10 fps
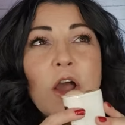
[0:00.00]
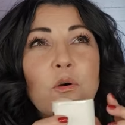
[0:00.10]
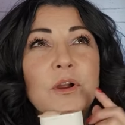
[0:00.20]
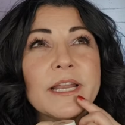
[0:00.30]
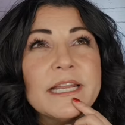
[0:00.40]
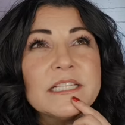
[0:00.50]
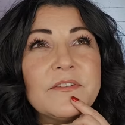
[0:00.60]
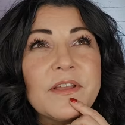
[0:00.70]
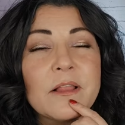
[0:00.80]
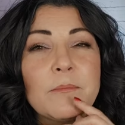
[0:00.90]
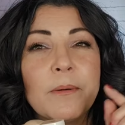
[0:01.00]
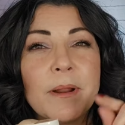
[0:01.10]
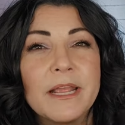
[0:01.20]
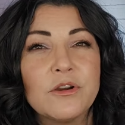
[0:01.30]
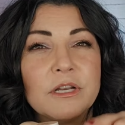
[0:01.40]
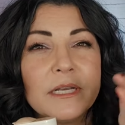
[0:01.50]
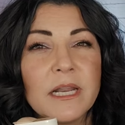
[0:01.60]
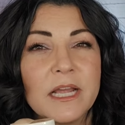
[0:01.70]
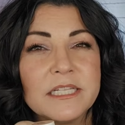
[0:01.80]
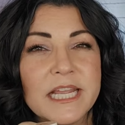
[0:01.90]
Or it is available, but I
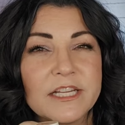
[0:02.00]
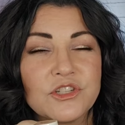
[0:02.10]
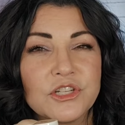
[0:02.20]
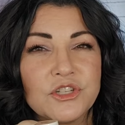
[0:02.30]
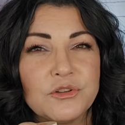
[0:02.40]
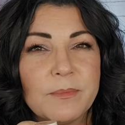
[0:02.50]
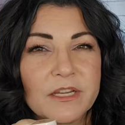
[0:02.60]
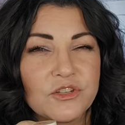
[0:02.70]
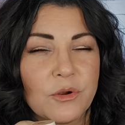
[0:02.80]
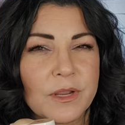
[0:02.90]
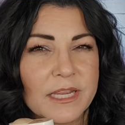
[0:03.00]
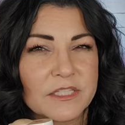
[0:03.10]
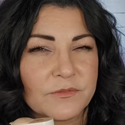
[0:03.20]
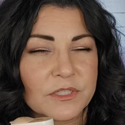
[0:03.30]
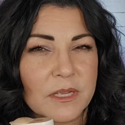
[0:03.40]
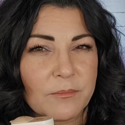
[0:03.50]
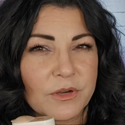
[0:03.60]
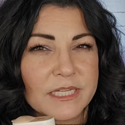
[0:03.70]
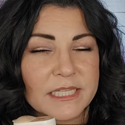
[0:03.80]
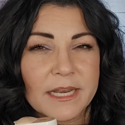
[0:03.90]
couldn't attach it to my showcase for some
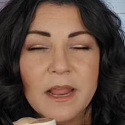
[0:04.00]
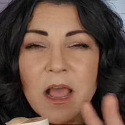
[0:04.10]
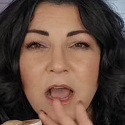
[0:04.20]
reason.